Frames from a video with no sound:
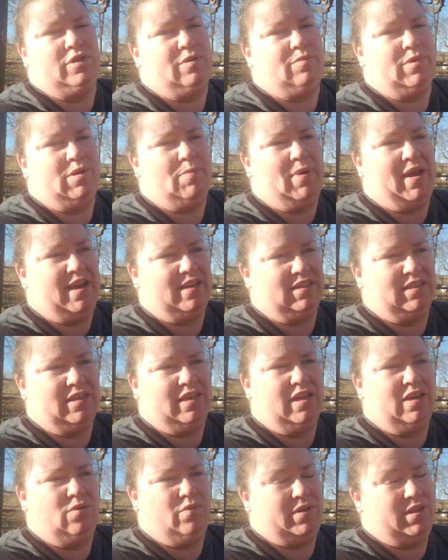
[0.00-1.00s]
them to pass a
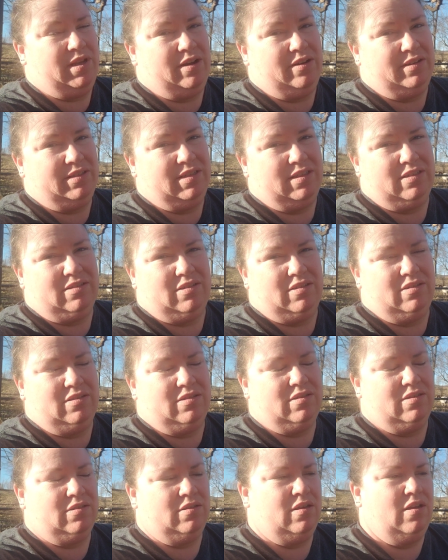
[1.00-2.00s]
kid without
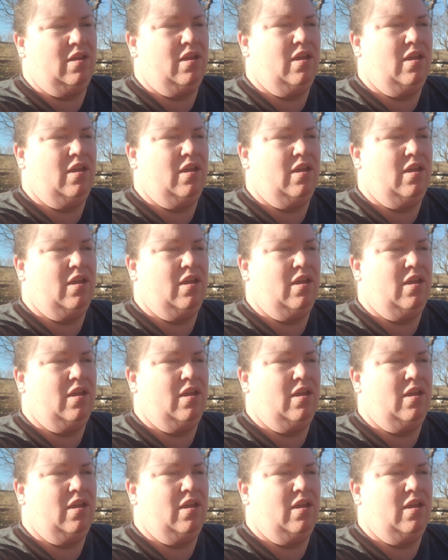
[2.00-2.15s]
assistance.